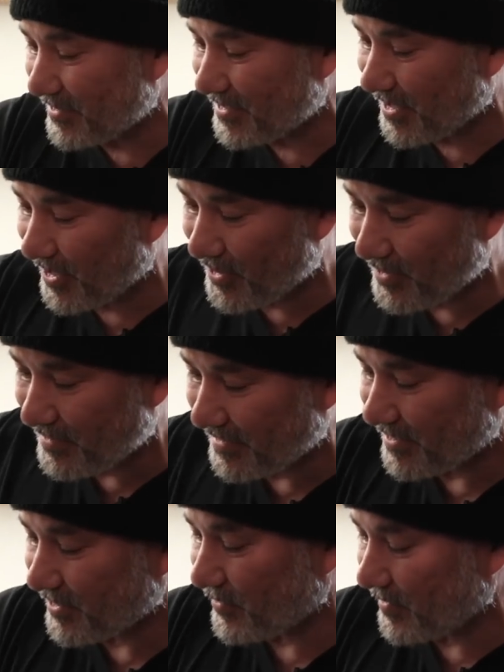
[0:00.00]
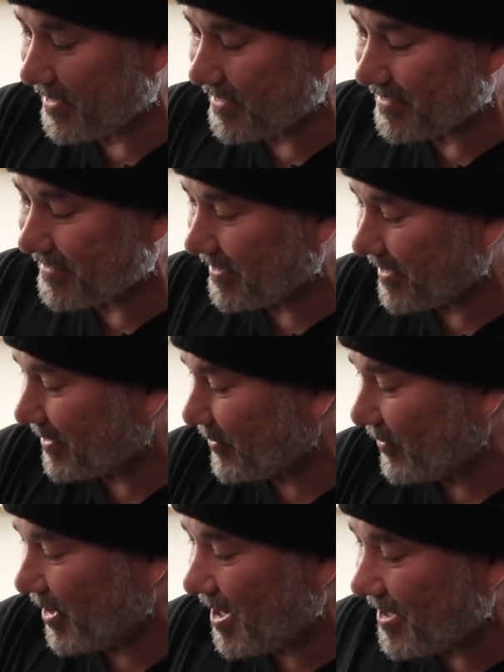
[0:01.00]
years ago in his
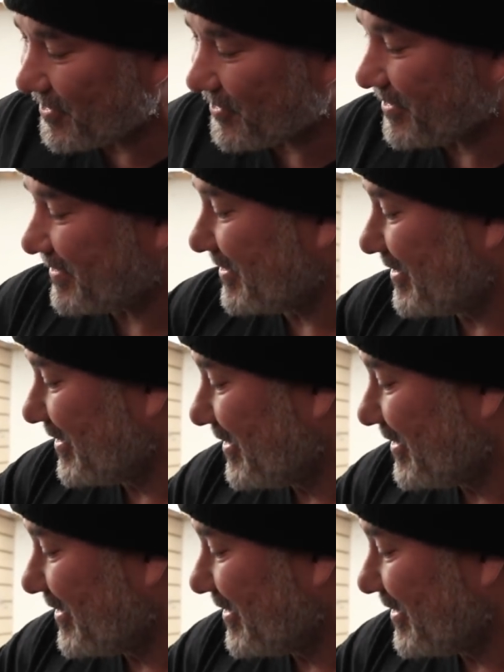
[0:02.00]
garage, and